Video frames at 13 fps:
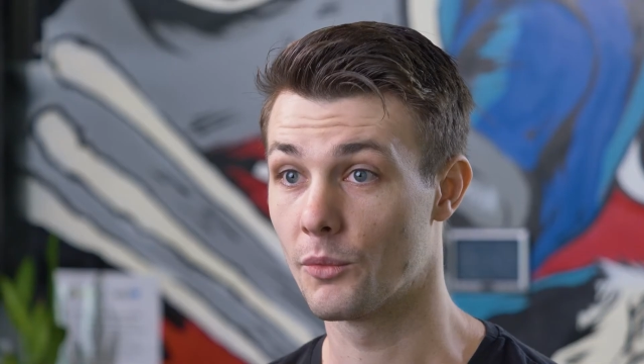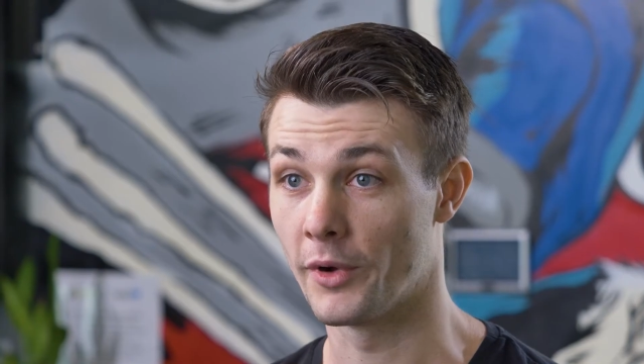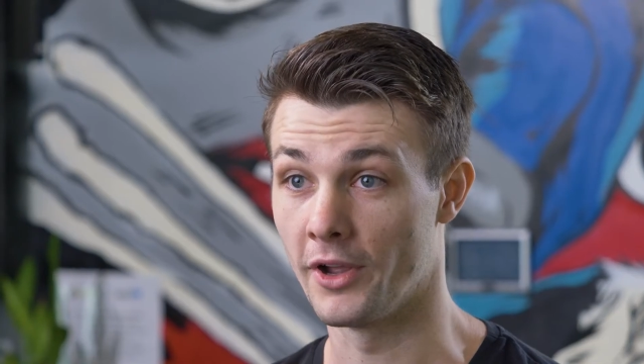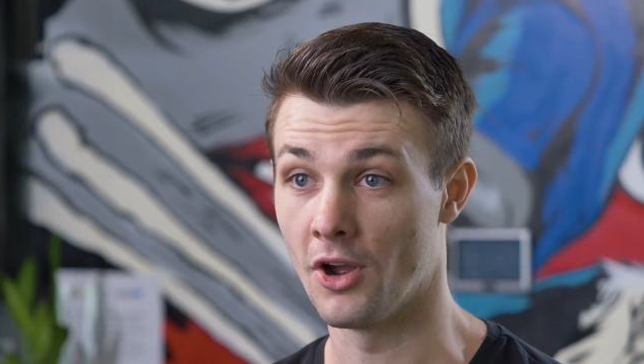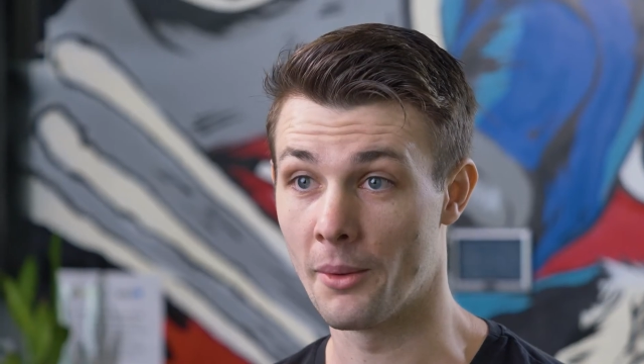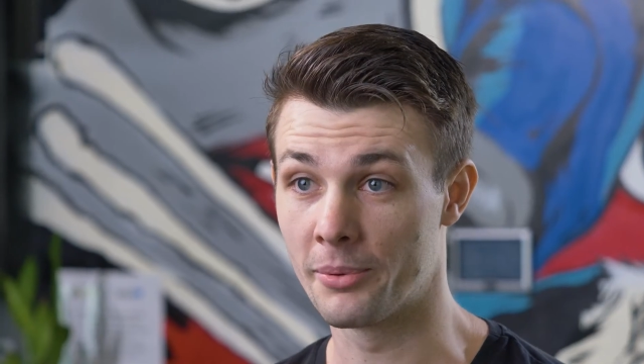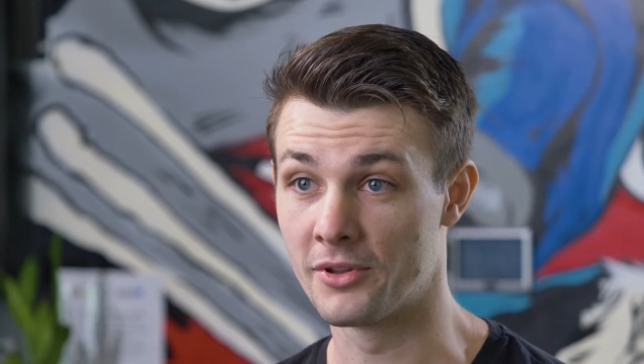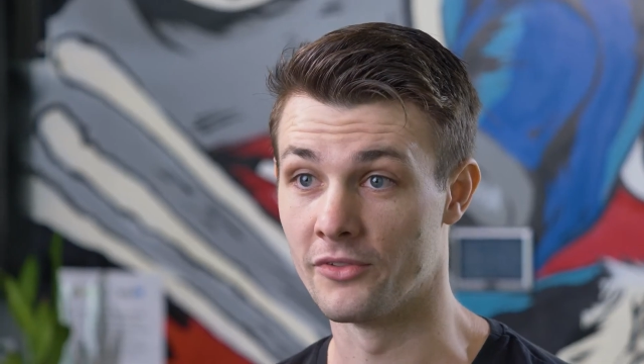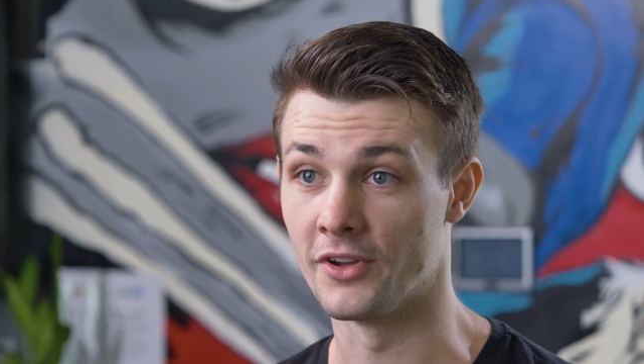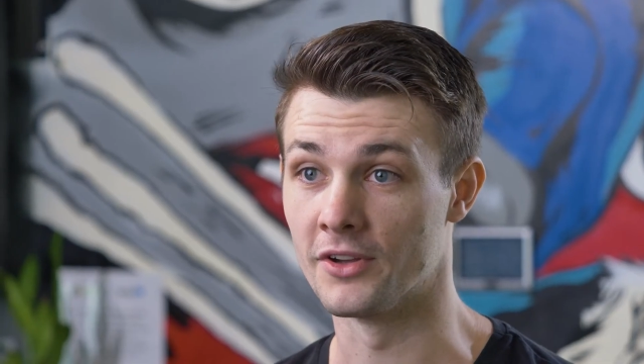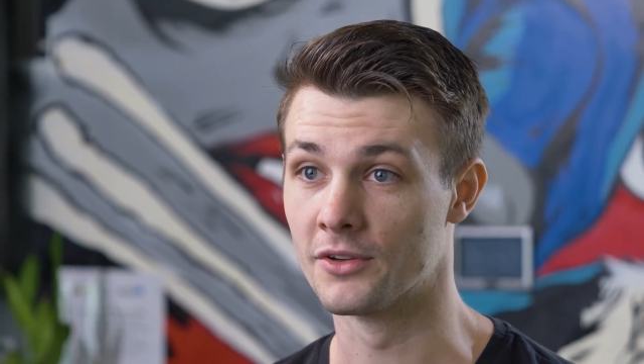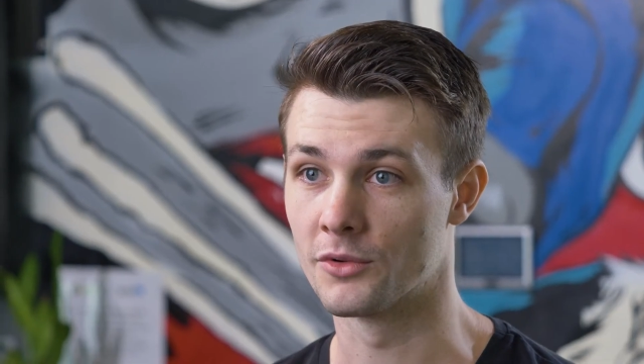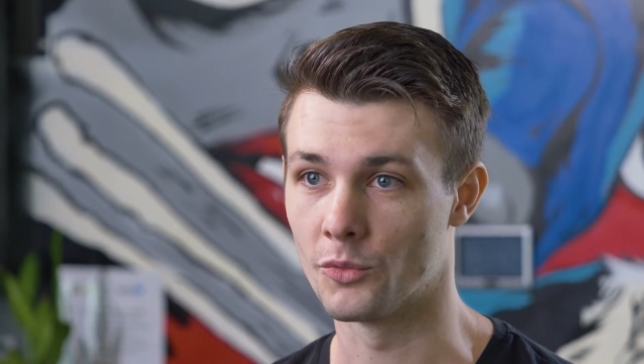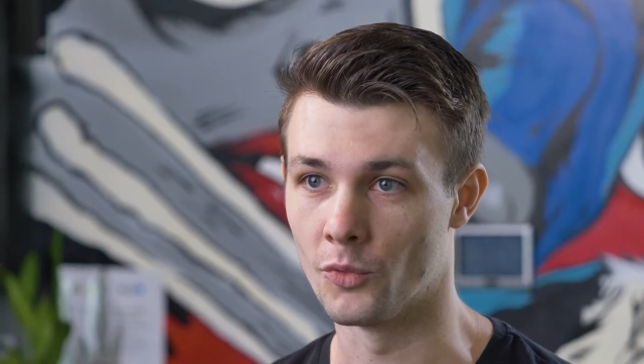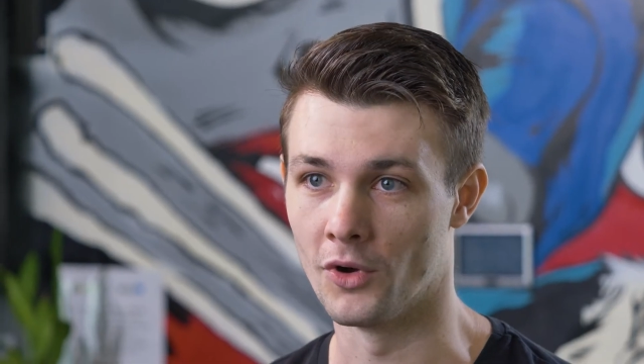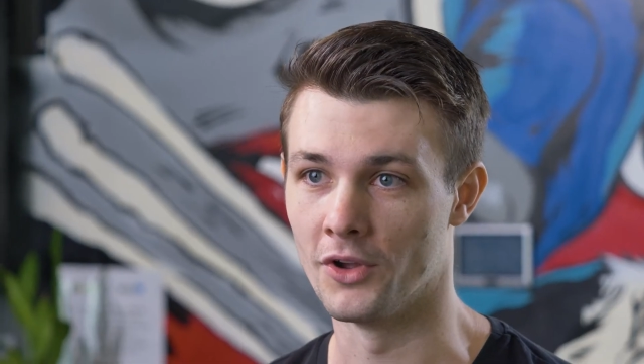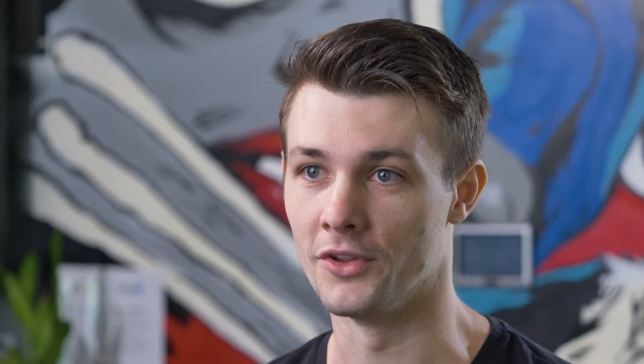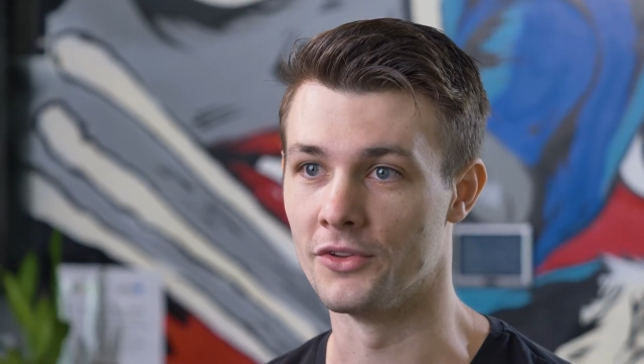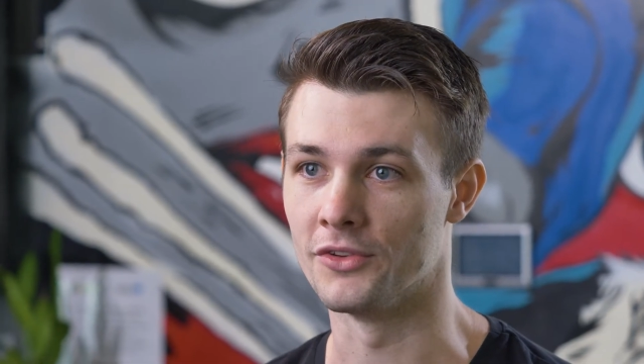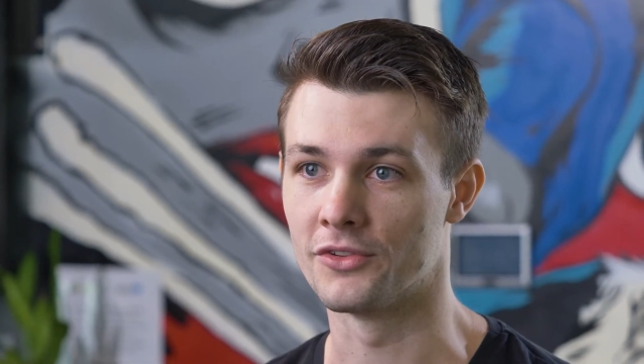where Optiver
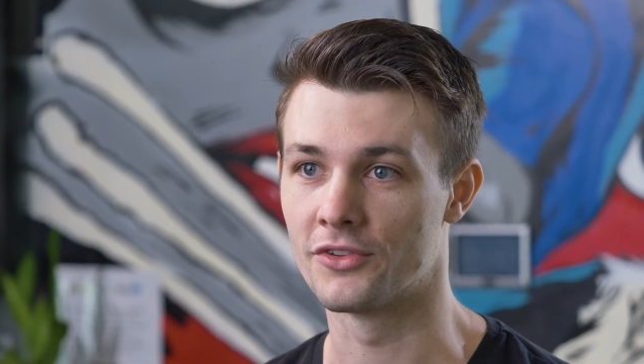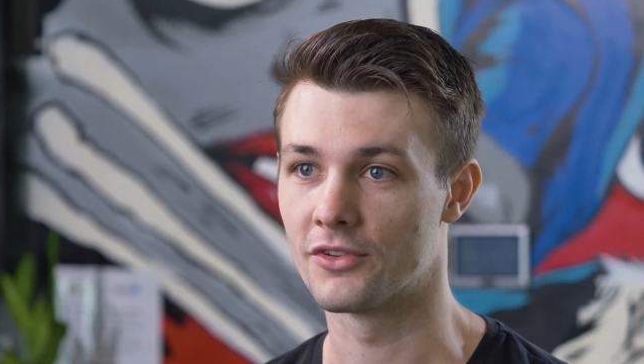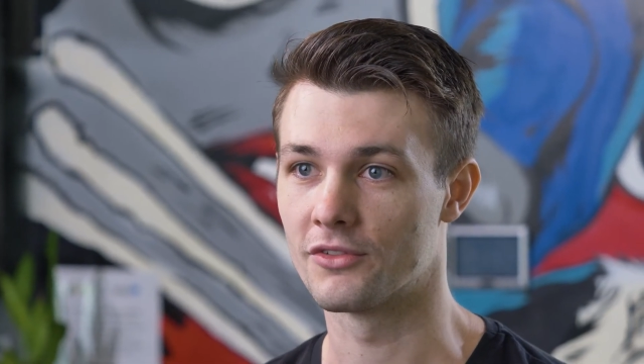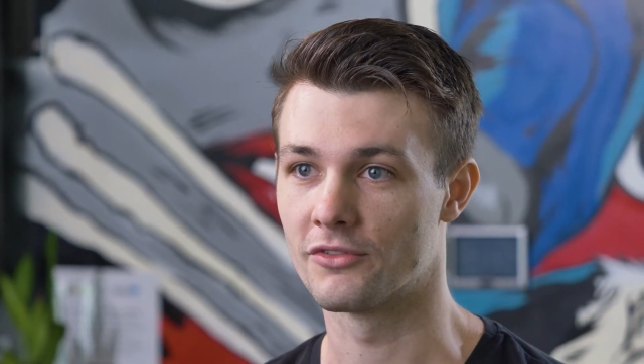was